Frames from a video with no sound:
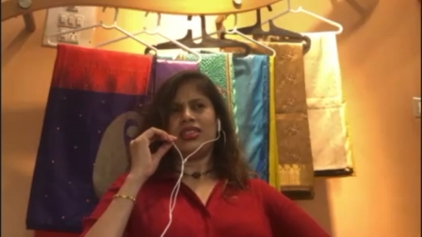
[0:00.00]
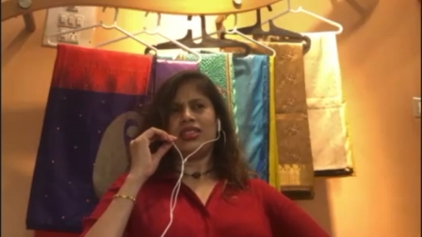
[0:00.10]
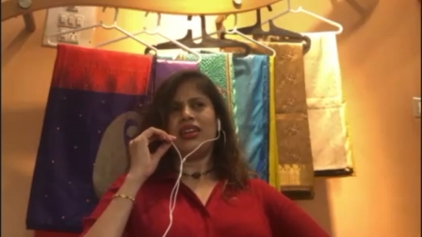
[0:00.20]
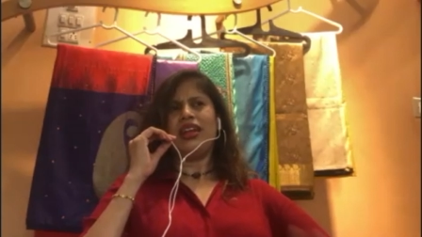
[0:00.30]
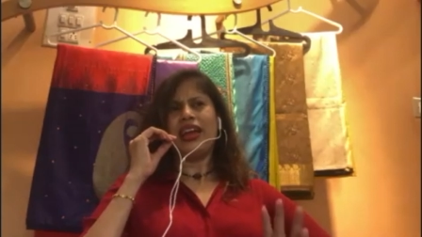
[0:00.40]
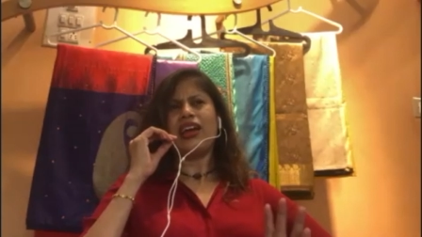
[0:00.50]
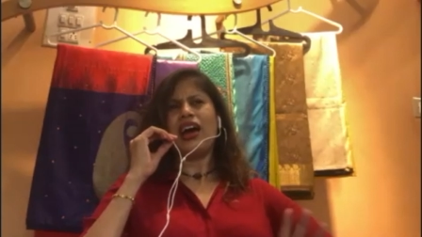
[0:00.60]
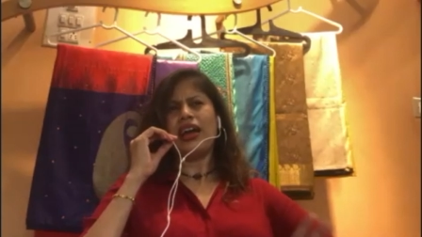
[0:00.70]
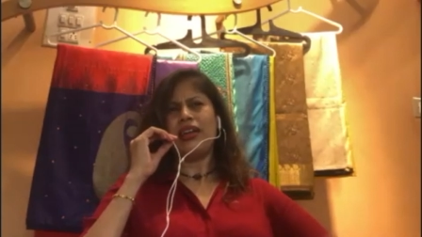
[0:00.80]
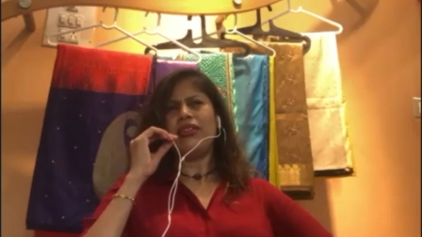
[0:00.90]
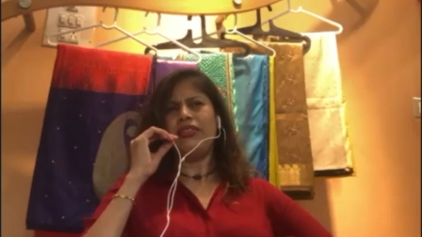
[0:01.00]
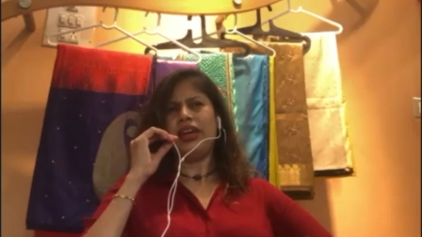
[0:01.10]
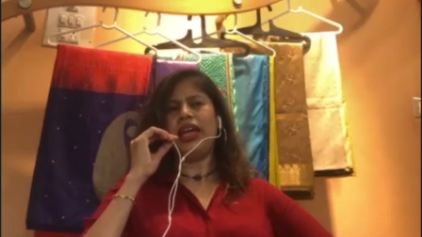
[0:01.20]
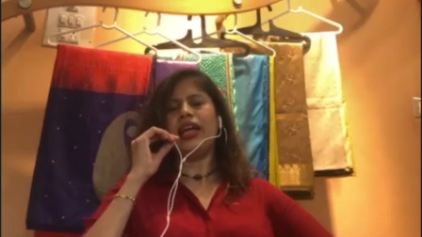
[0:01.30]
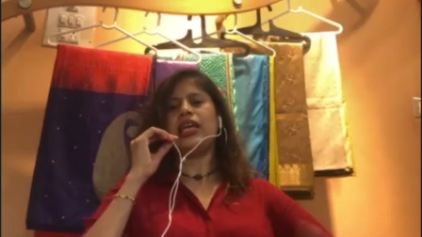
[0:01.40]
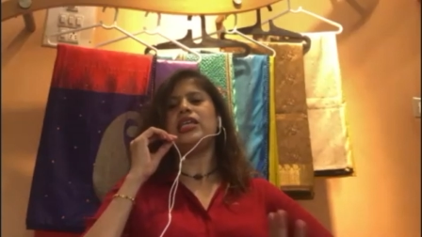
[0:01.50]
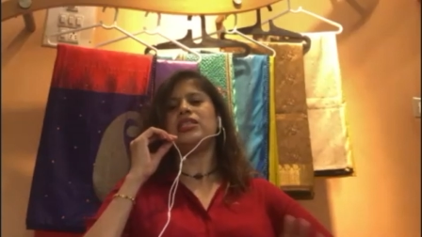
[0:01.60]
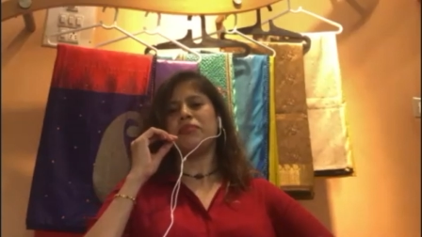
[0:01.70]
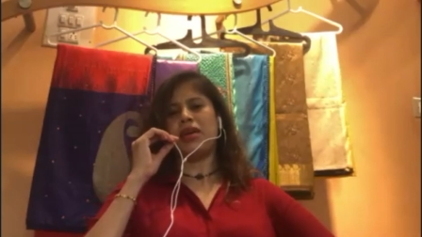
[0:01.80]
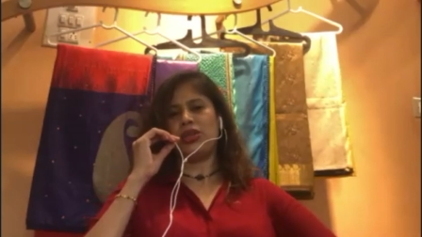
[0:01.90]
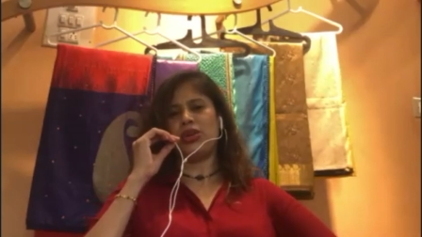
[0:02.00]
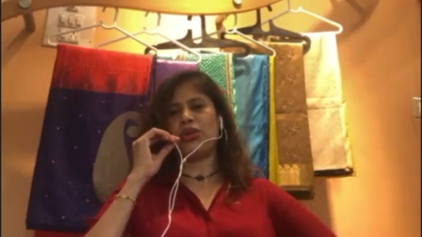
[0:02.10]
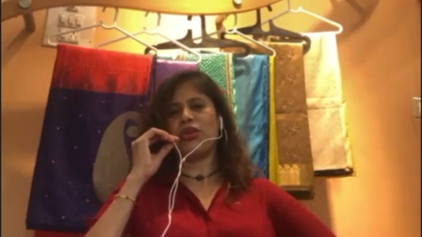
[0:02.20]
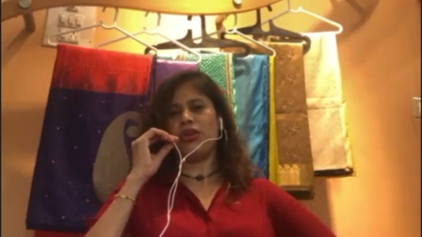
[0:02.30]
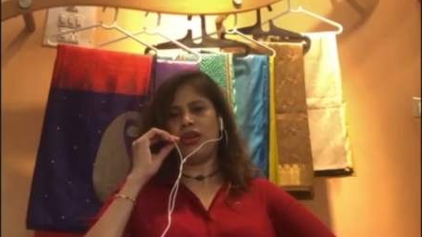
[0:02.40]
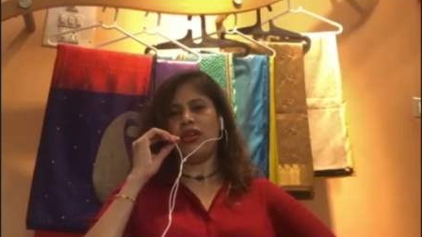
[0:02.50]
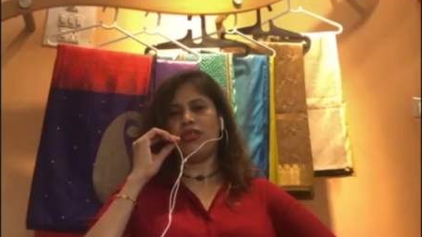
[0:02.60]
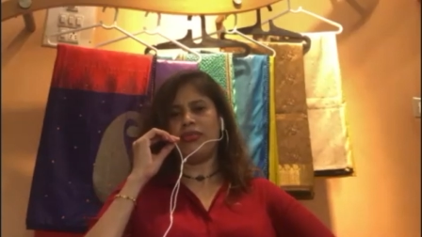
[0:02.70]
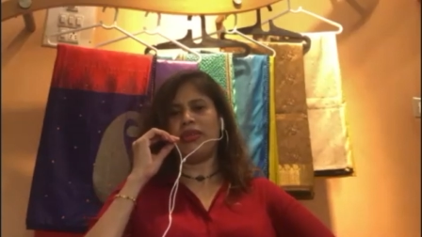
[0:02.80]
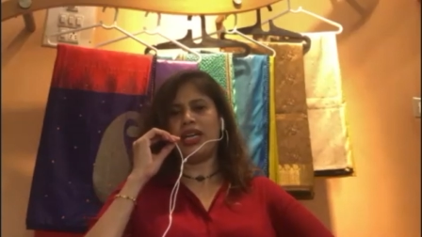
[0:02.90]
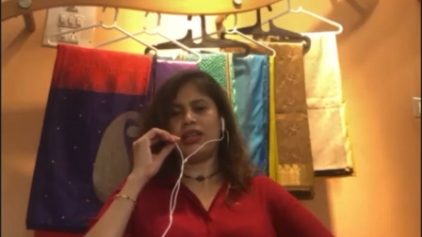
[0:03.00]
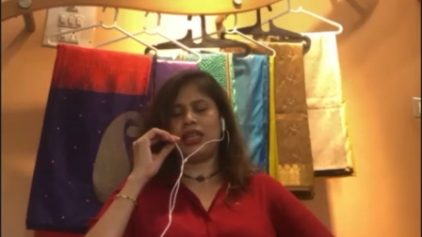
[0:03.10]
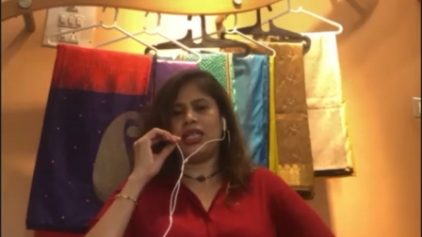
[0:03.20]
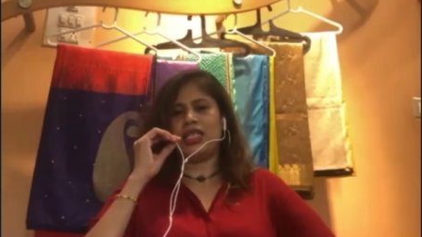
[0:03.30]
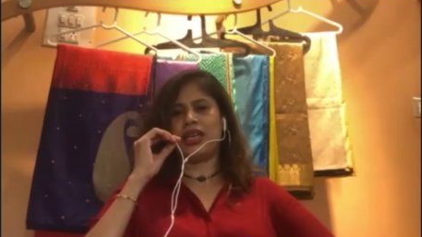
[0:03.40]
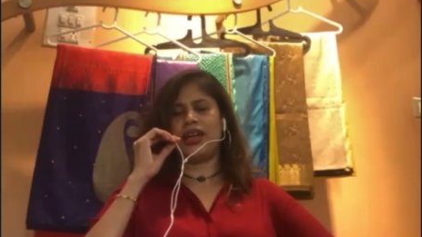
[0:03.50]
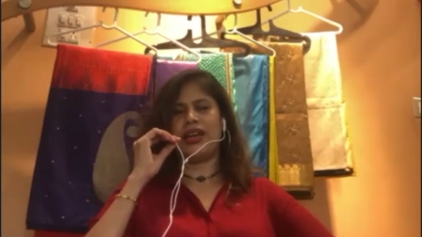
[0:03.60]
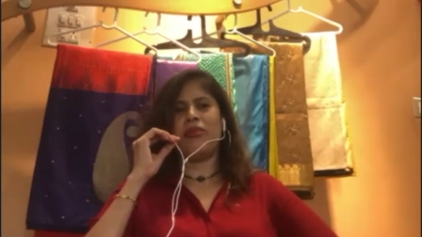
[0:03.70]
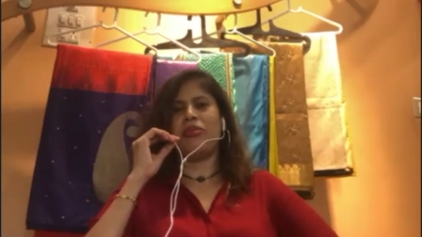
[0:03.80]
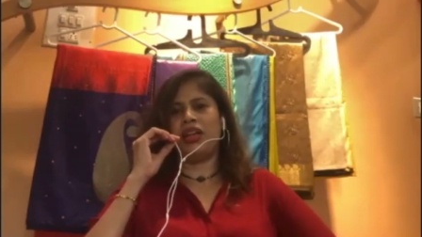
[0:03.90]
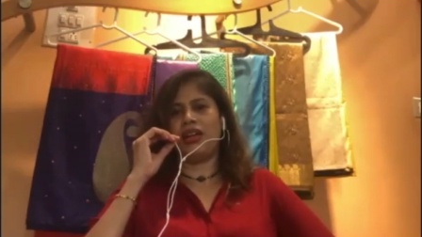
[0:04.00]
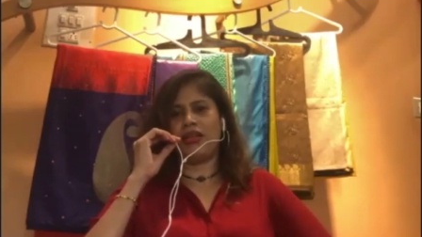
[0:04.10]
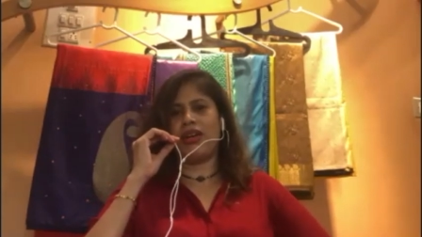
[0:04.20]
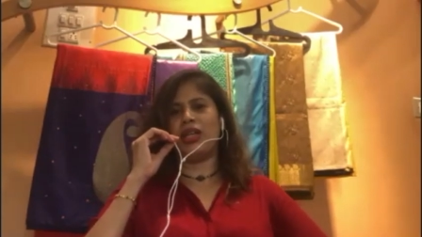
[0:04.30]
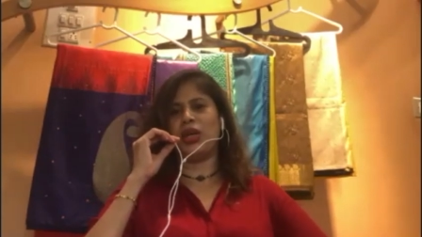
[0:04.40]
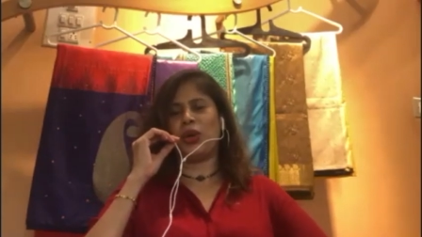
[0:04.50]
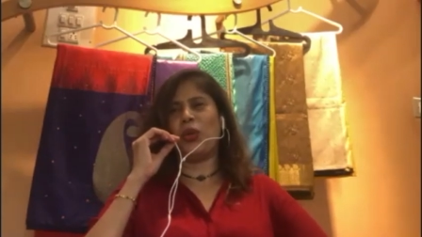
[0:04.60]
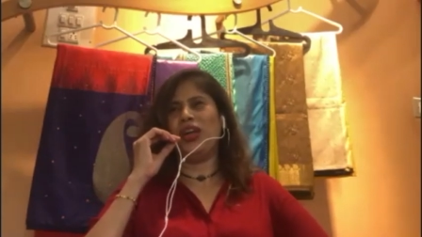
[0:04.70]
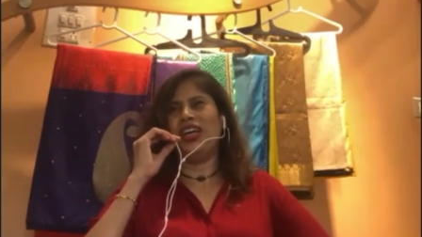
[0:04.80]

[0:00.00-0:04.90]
Like I feel like he's the mother of my kids, and I'm in the father role.